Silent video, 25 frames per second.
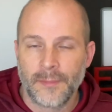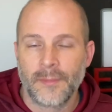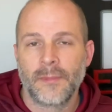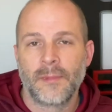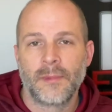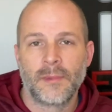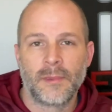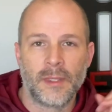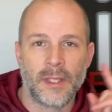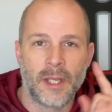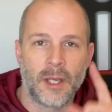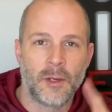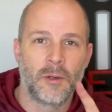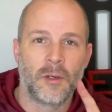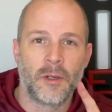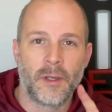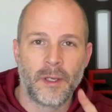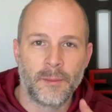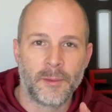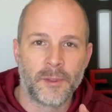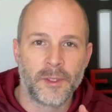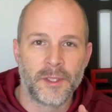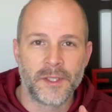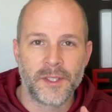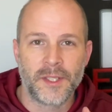Now we're
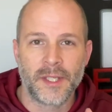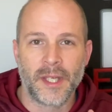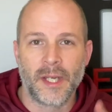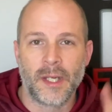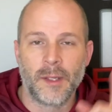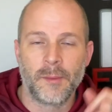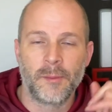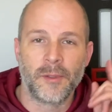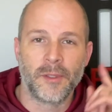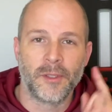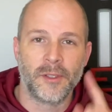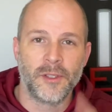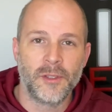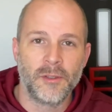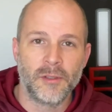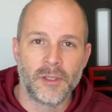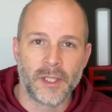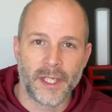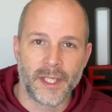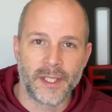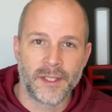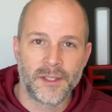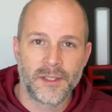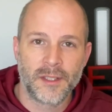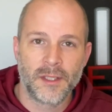able to set up the new
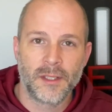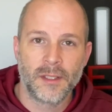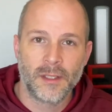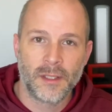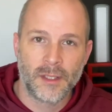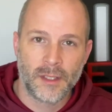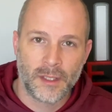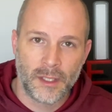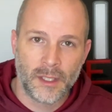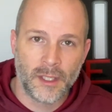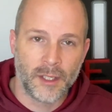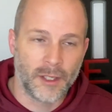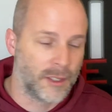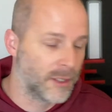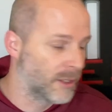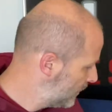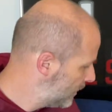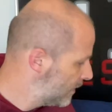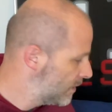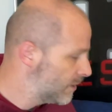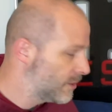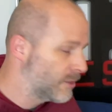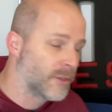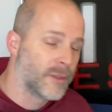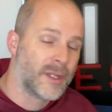lights here.
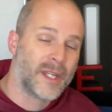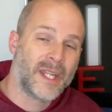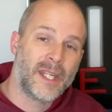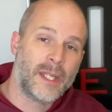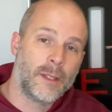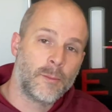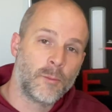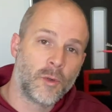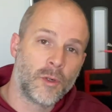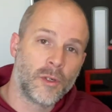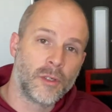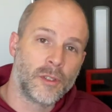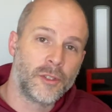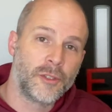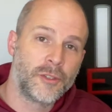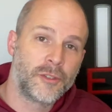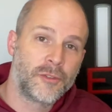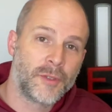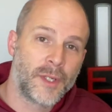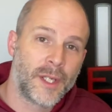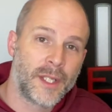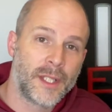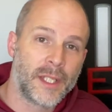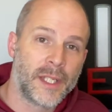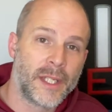So any more
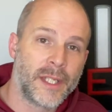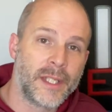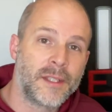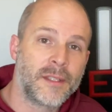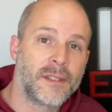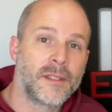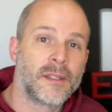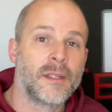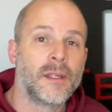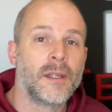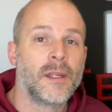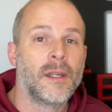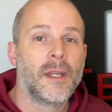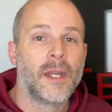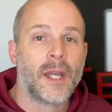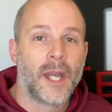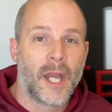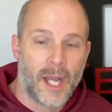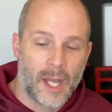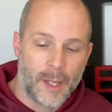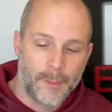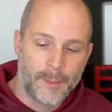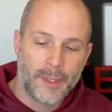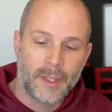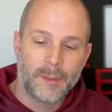Lutron lights,
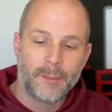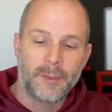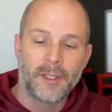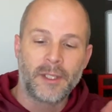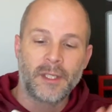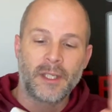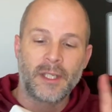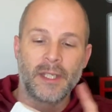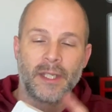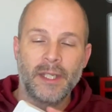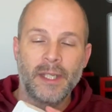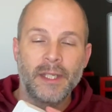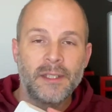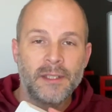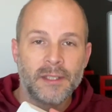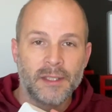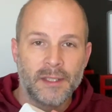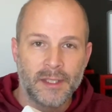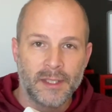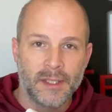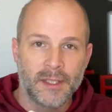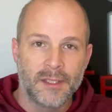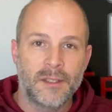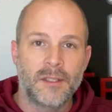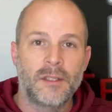I'll be able to connect to
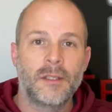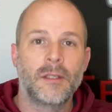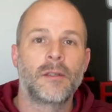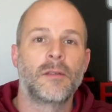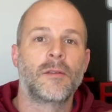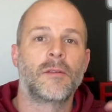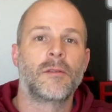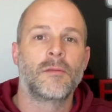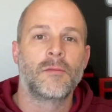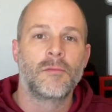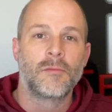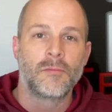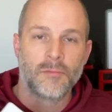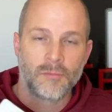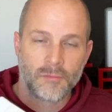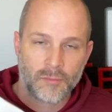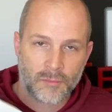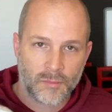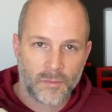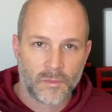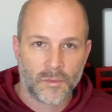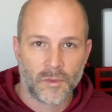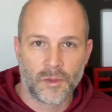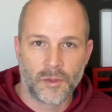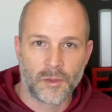this
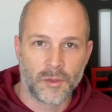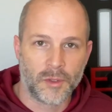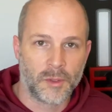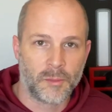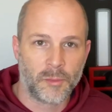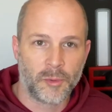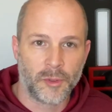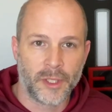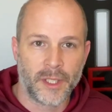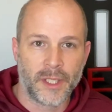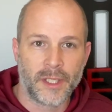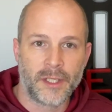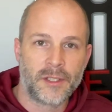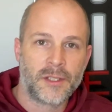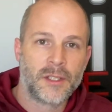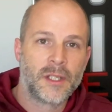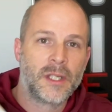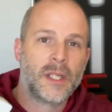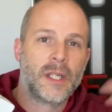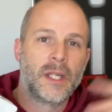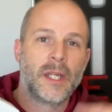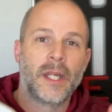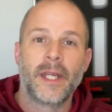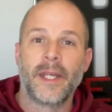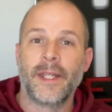through the bridge
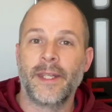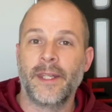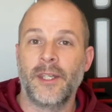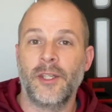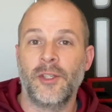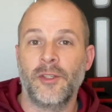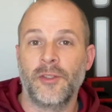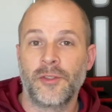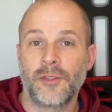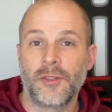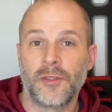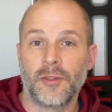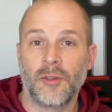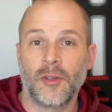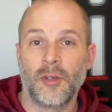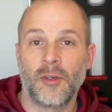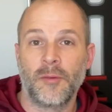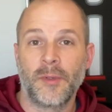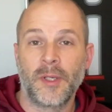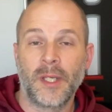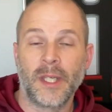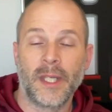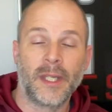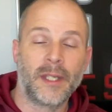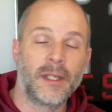and then use through
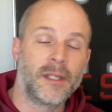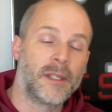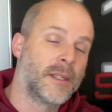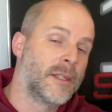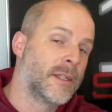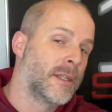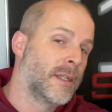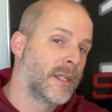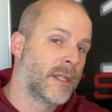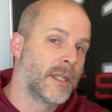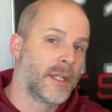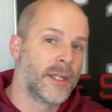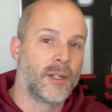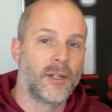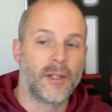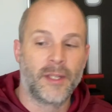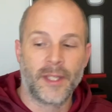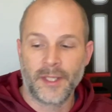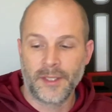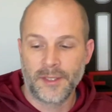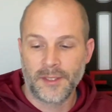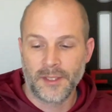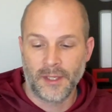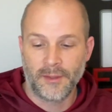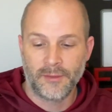HomeKit and all that
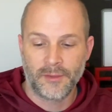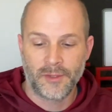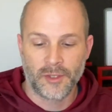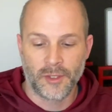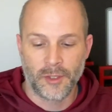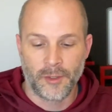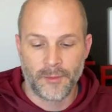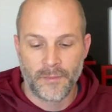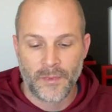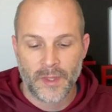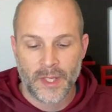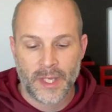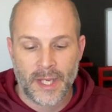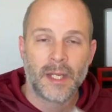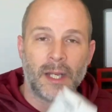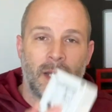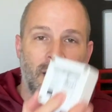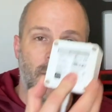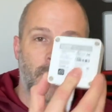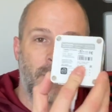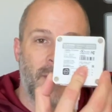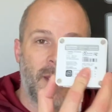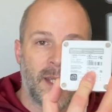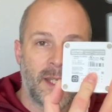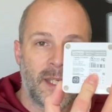stuff. So on the
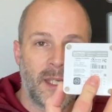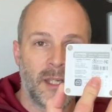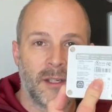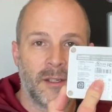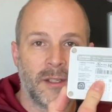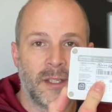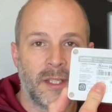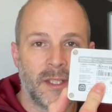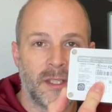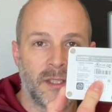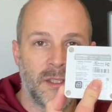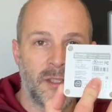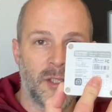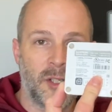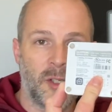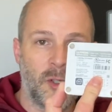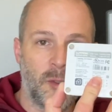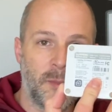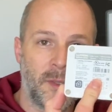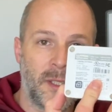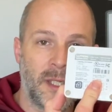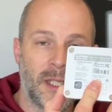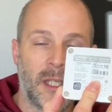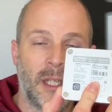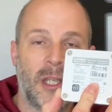back here is the
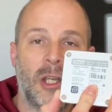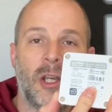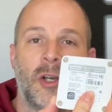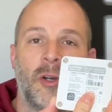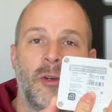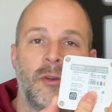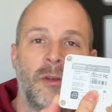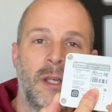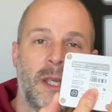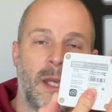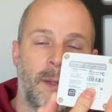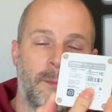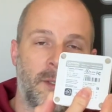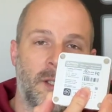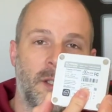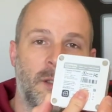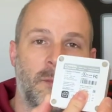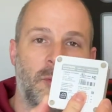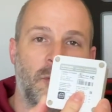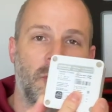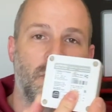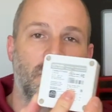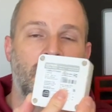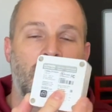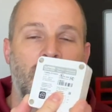HomeKit code. I'm going to
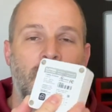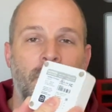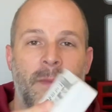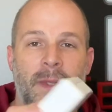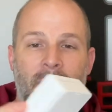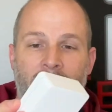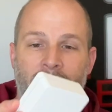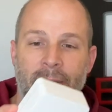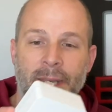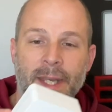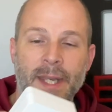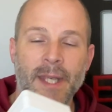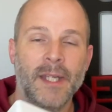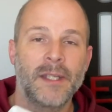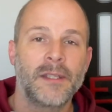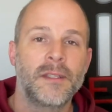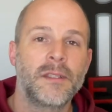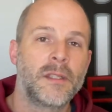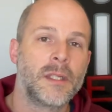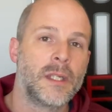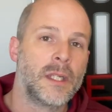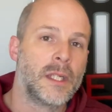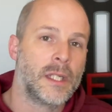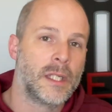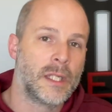program that next
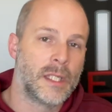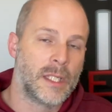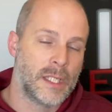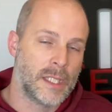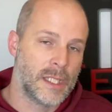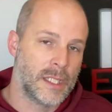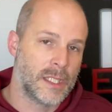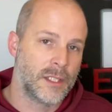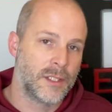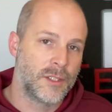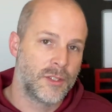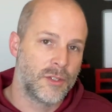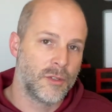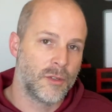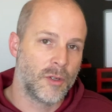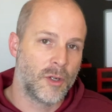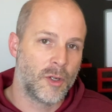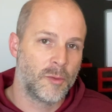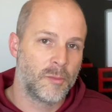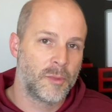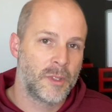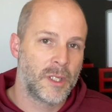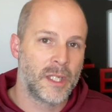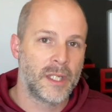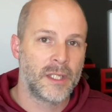into
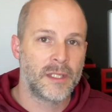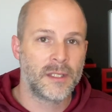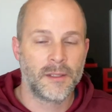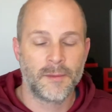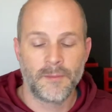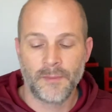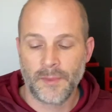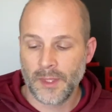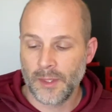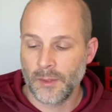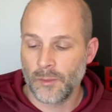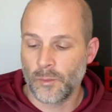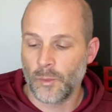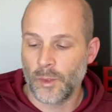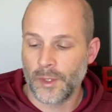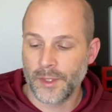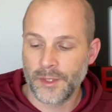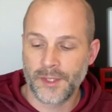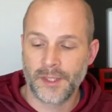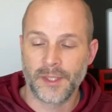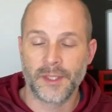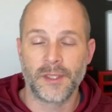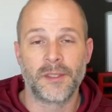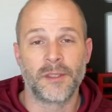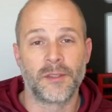HomeKit once
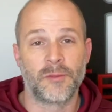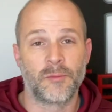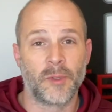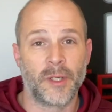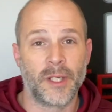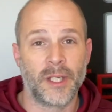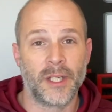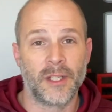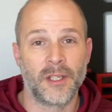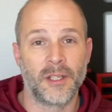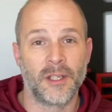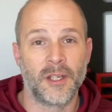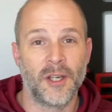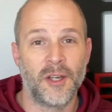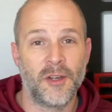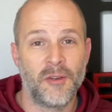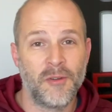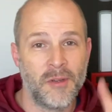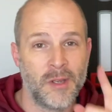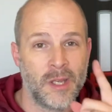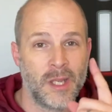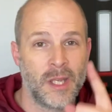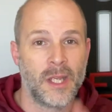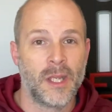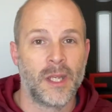this is ready to go.
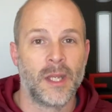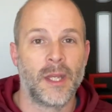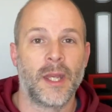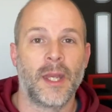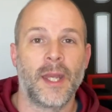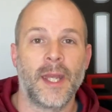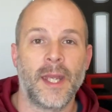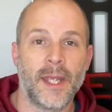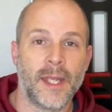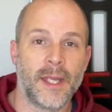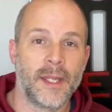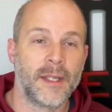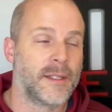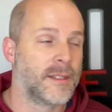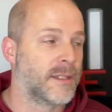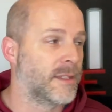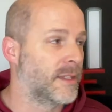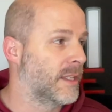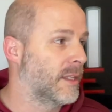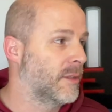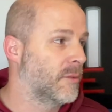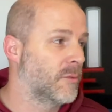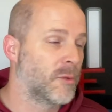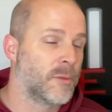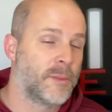And
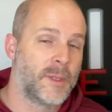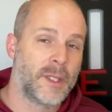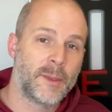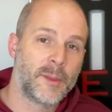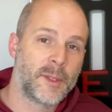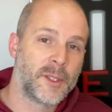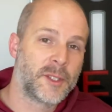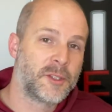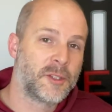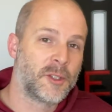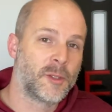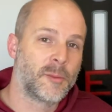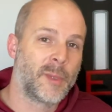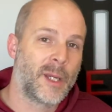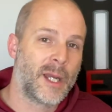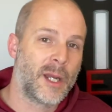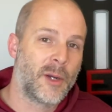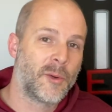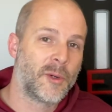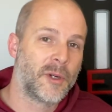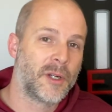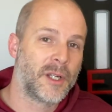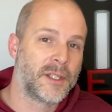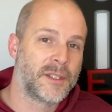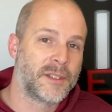then we'll be able to turn
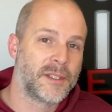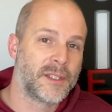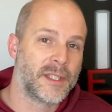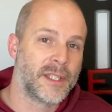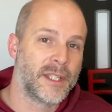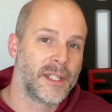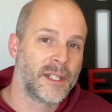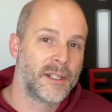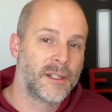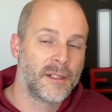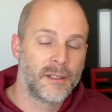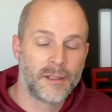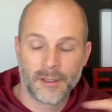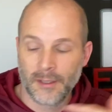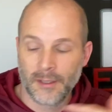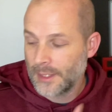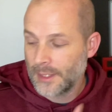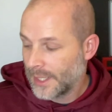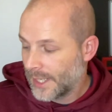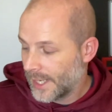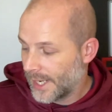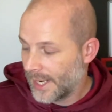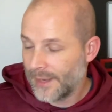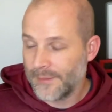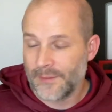power onto there,
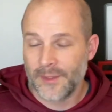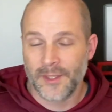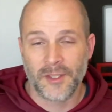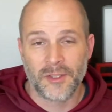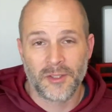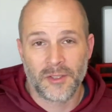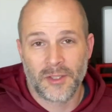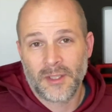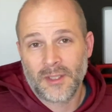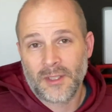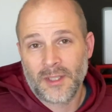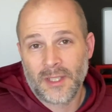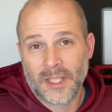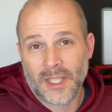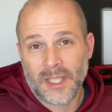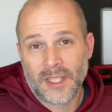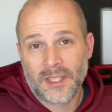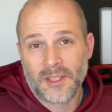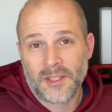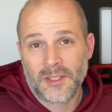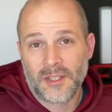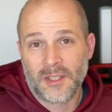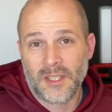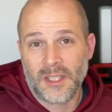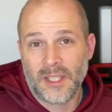have this connected
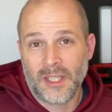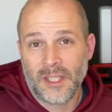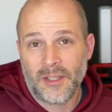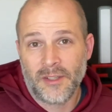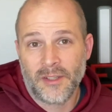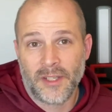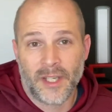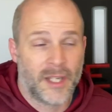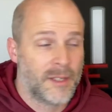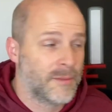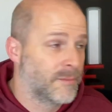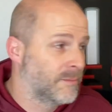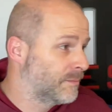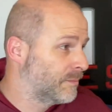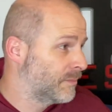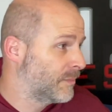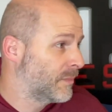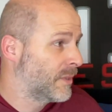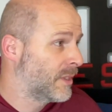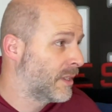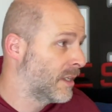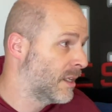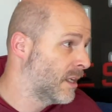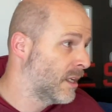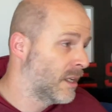to the internet,
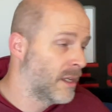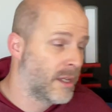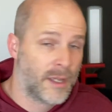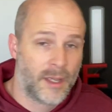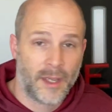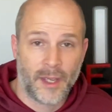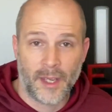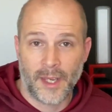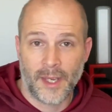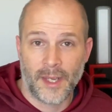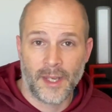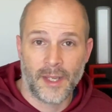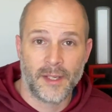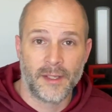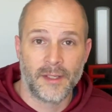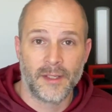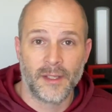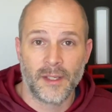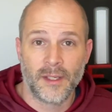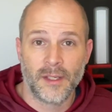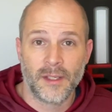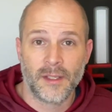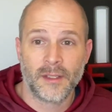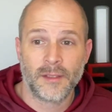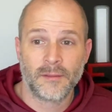and
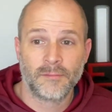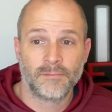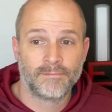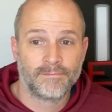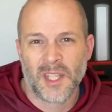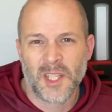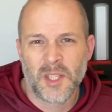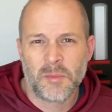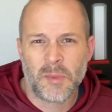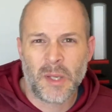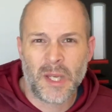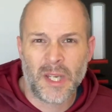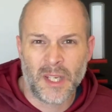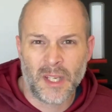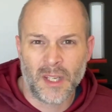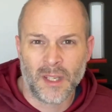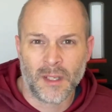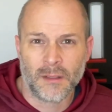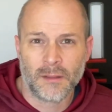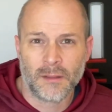that's about it.